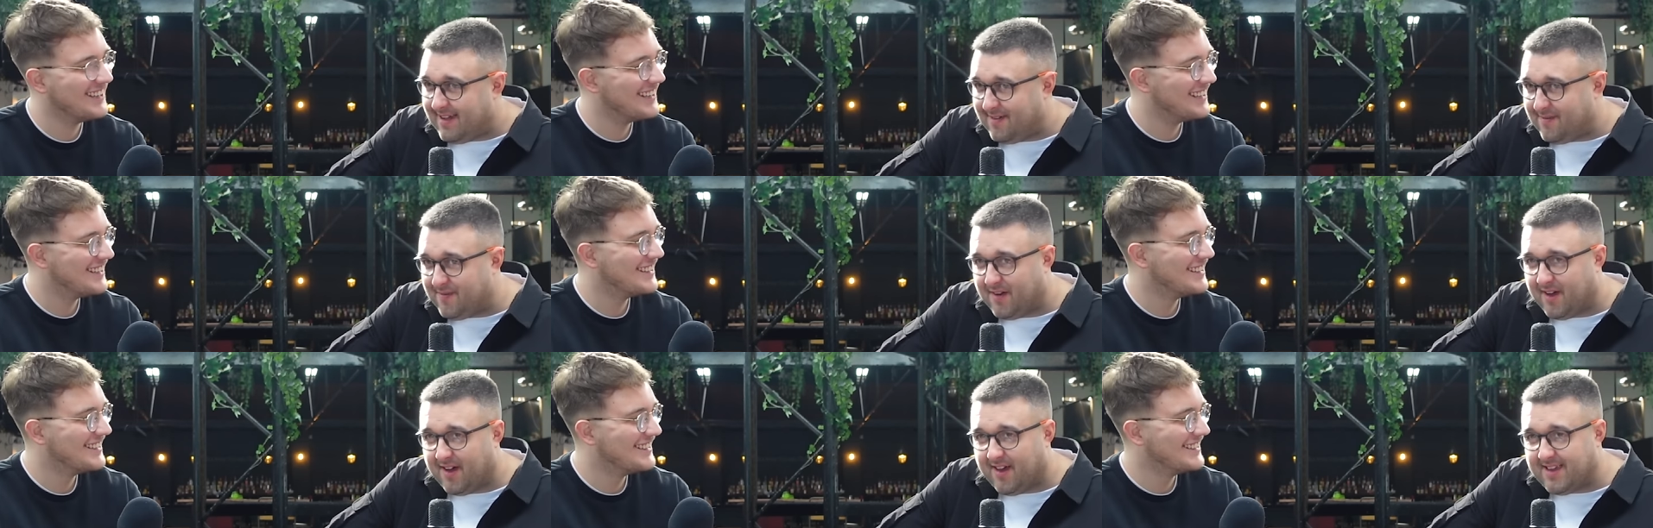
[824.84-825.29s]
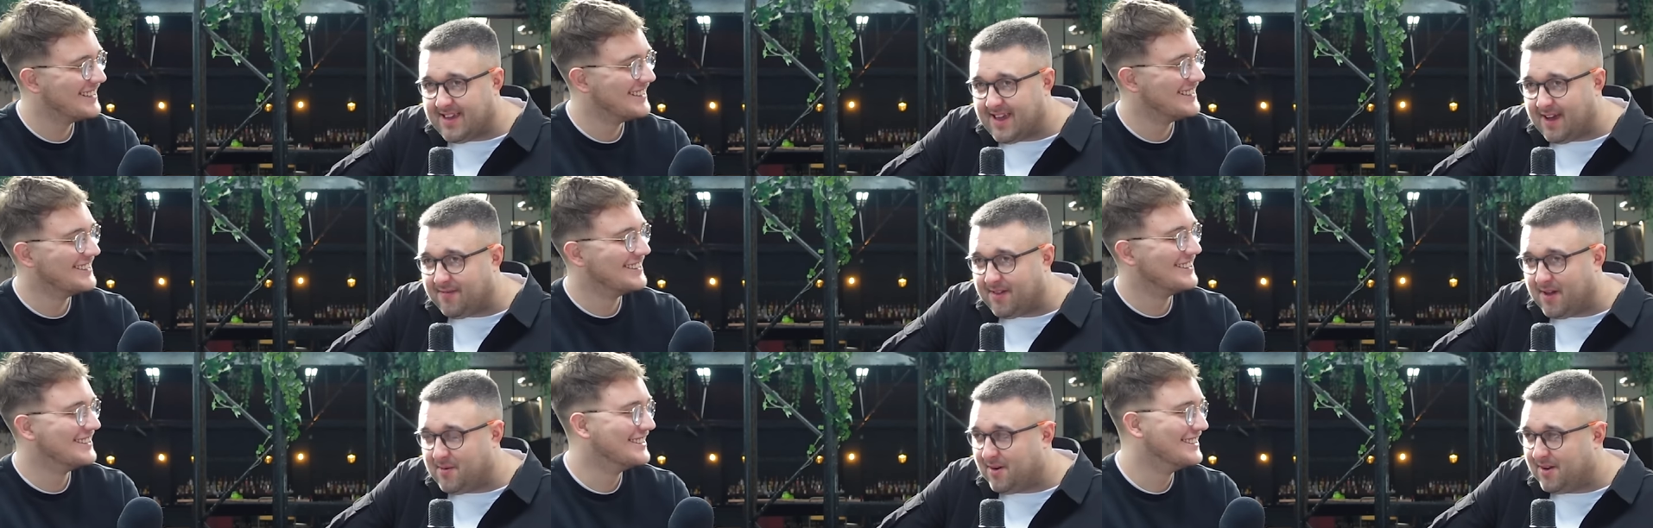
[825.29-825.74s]
Speaker 1: if uh,
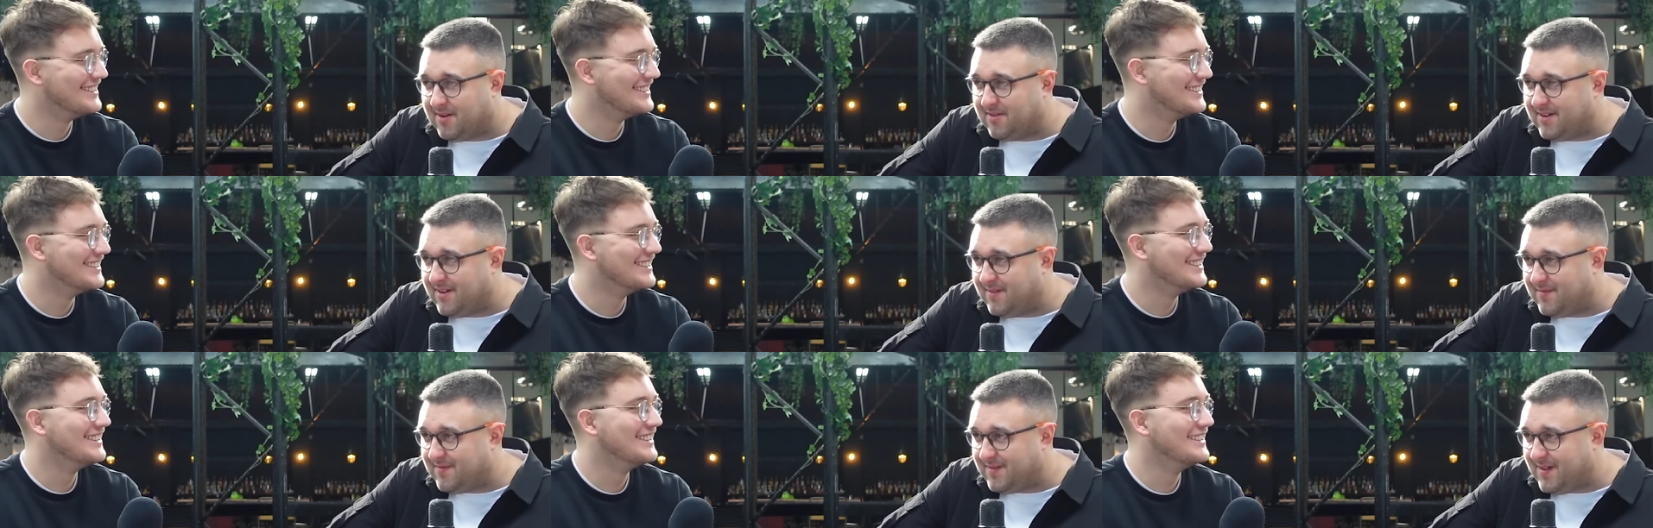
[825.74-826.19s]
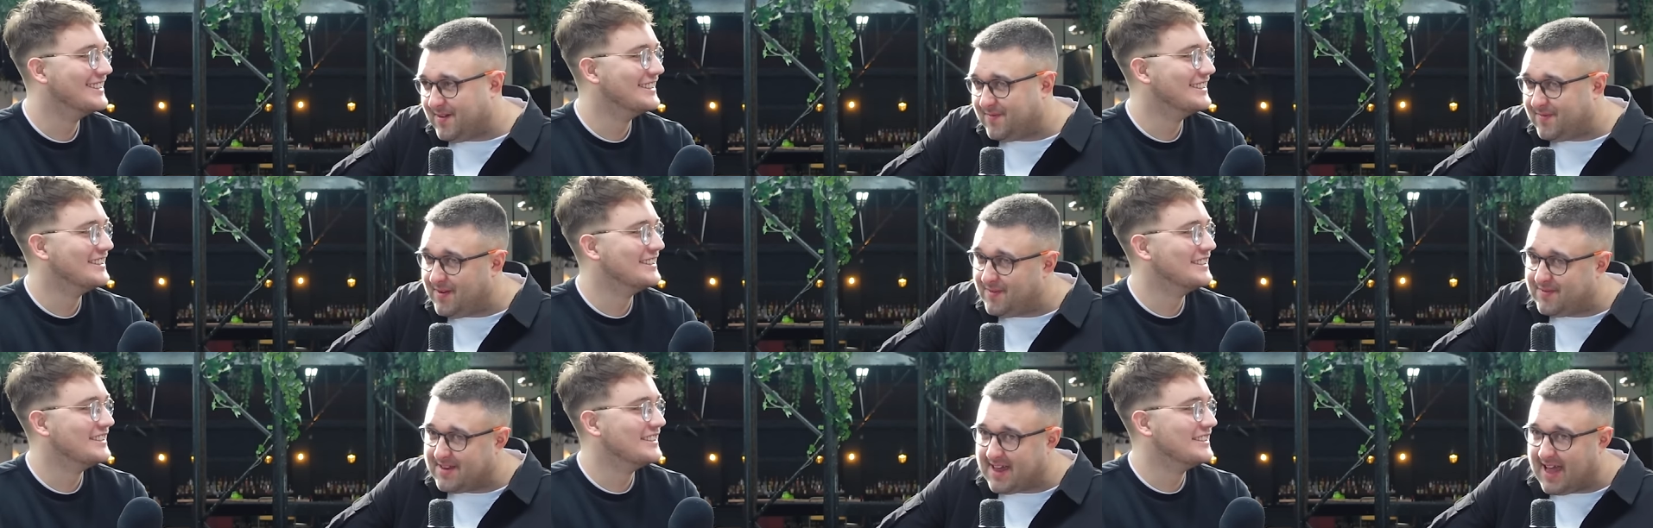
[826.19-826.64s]
yeah, if they want to, if,
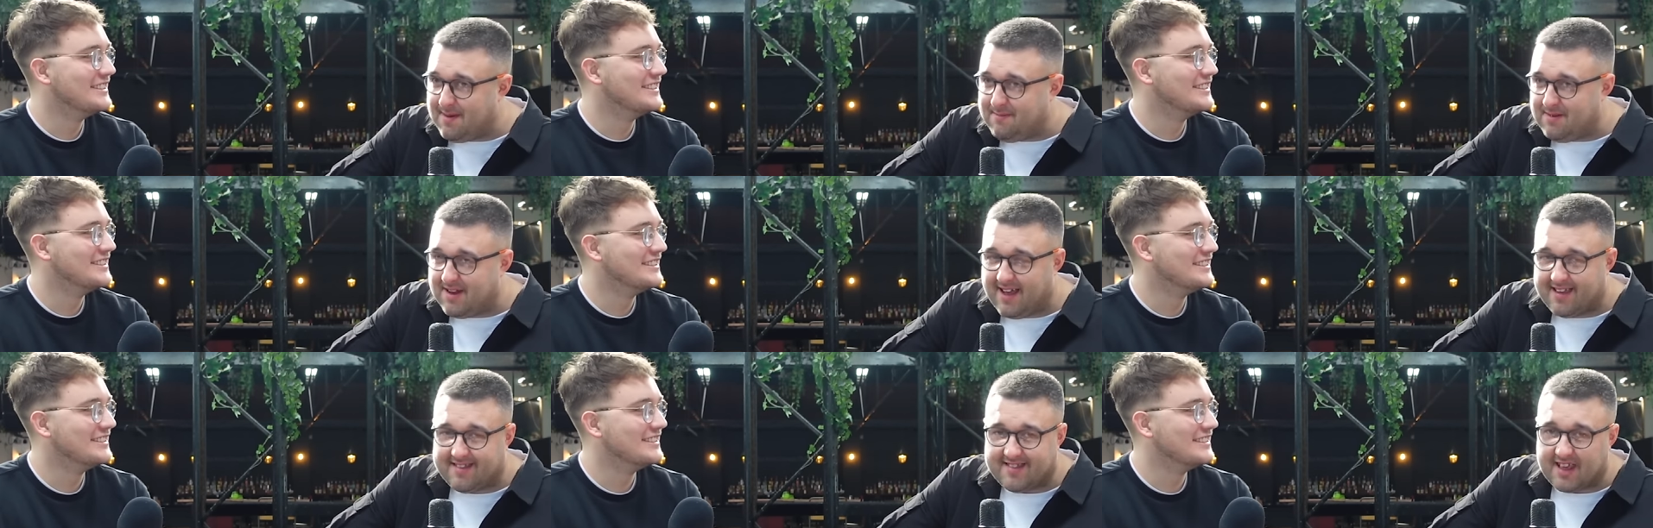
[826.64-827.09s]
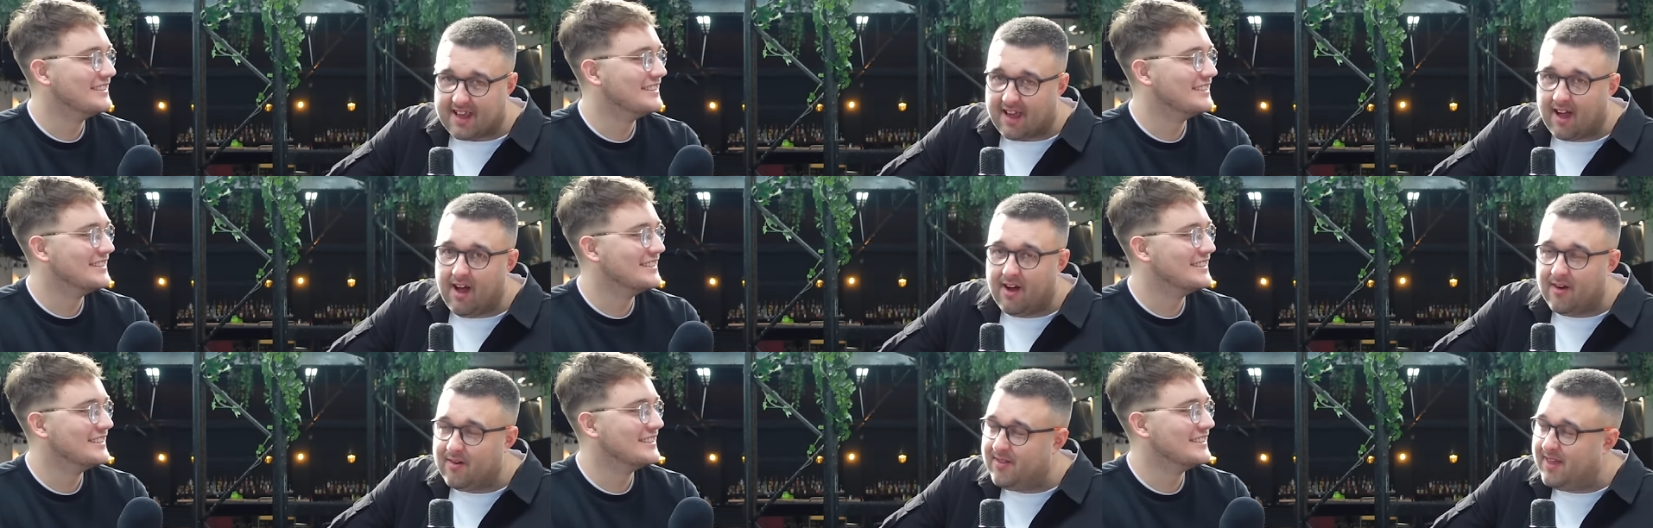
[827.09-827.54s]
if if Damien has to
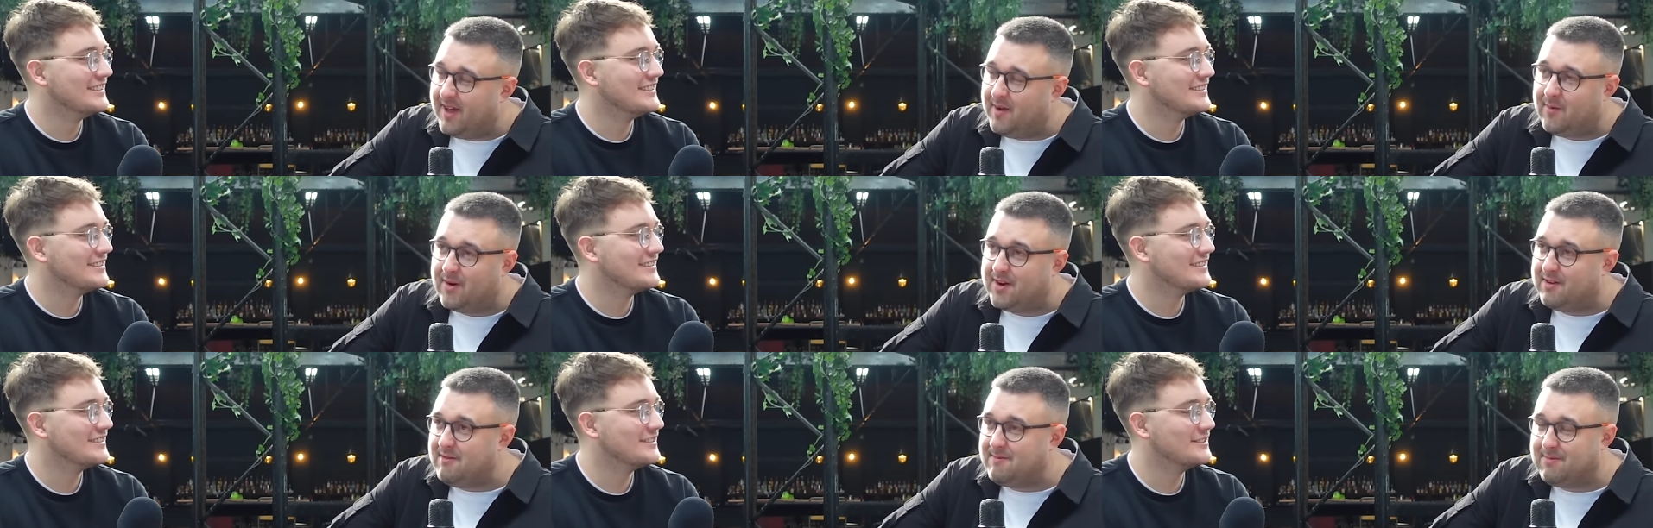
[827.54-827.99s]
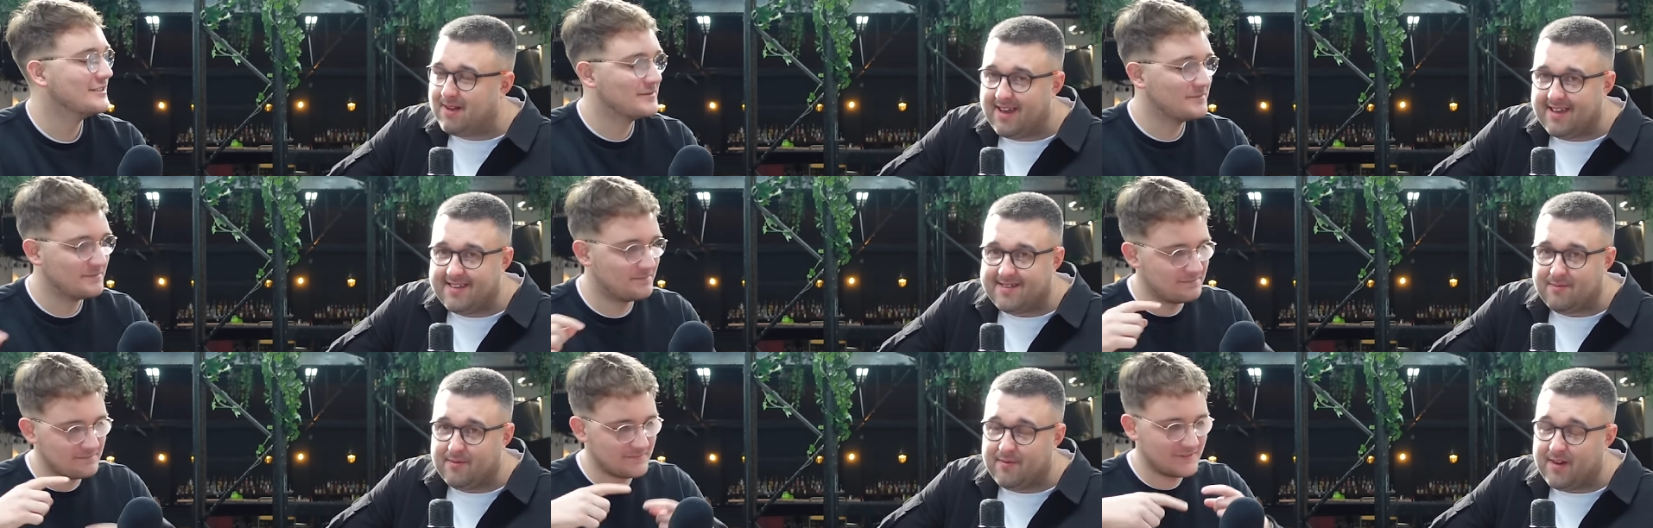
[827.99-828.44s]
go and they want to
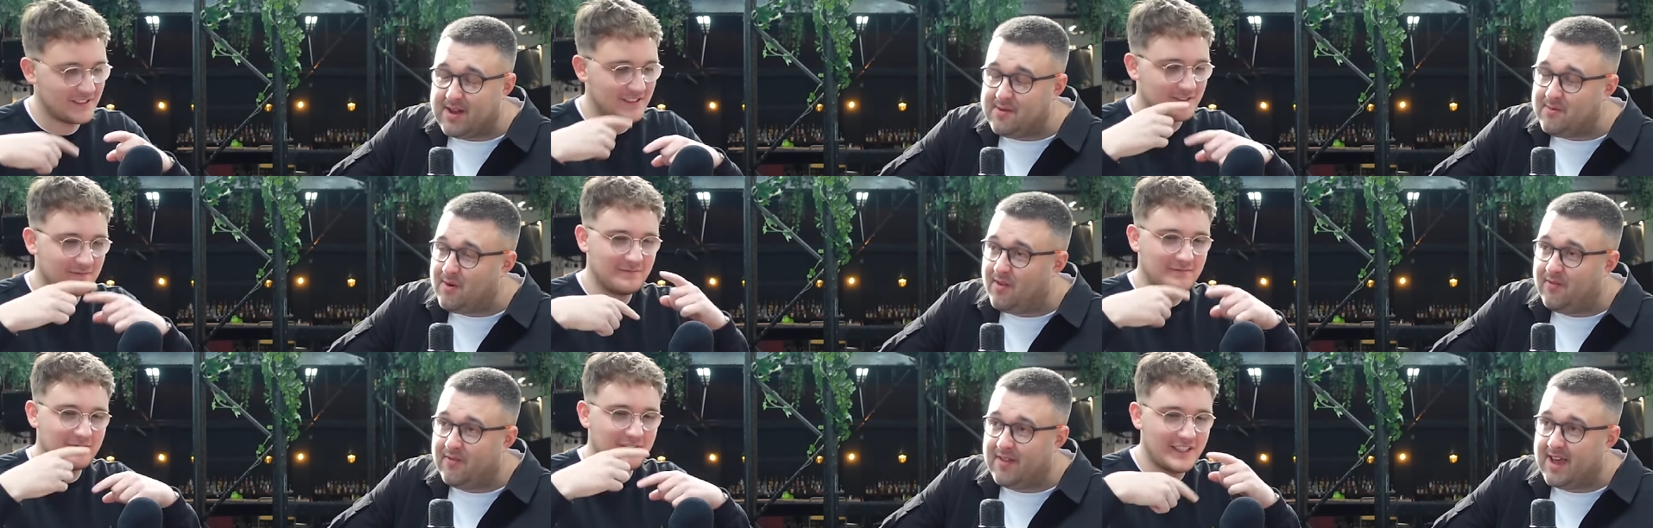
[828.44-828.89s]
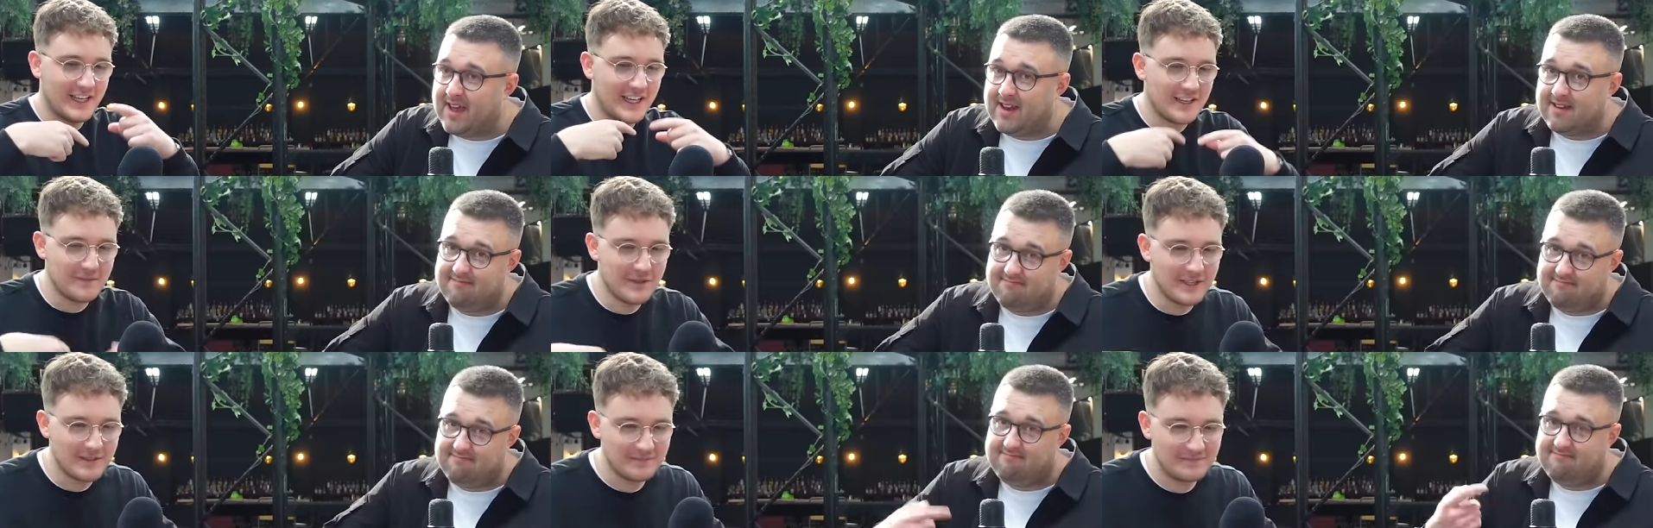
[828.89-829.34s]
replace him with anyone,
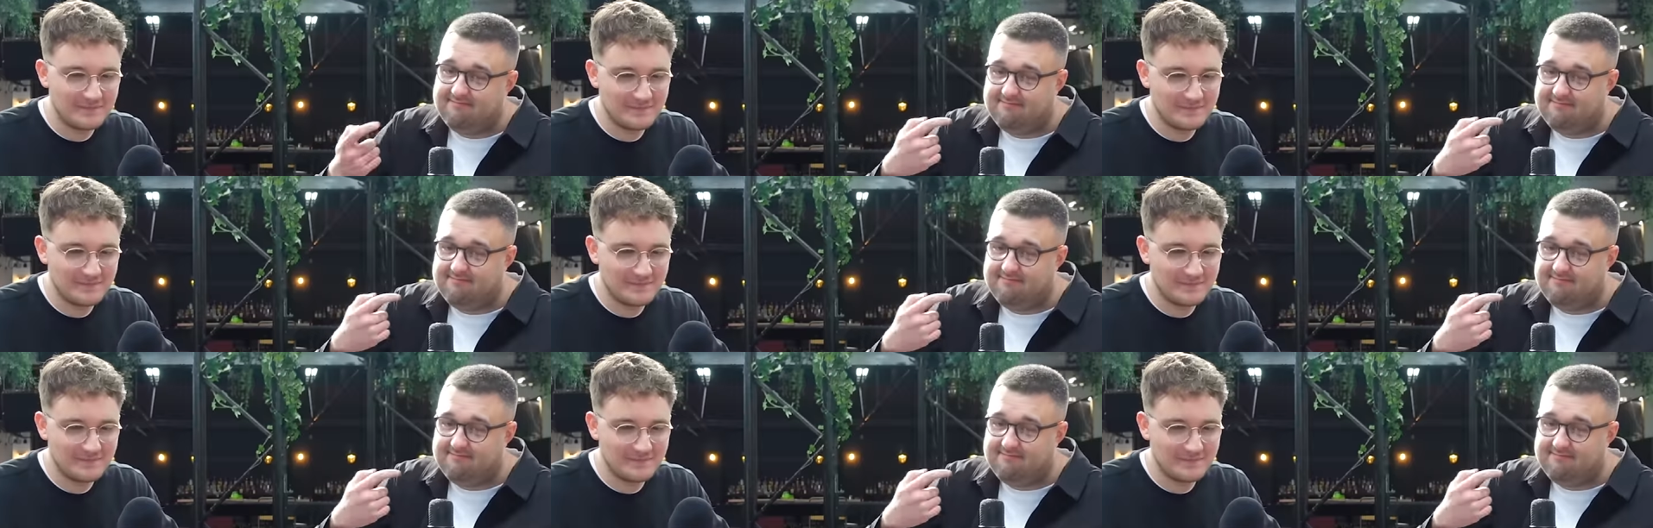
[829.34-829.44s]
then. Damien.